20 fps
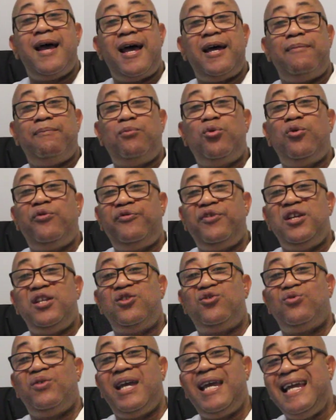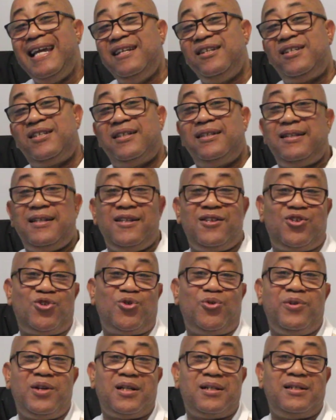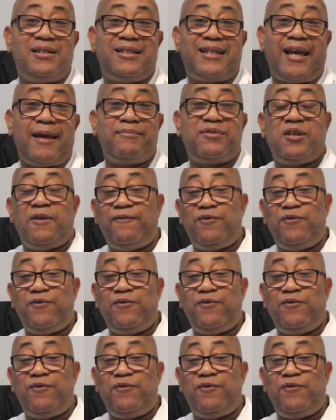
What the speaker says: and both into ancient historical times.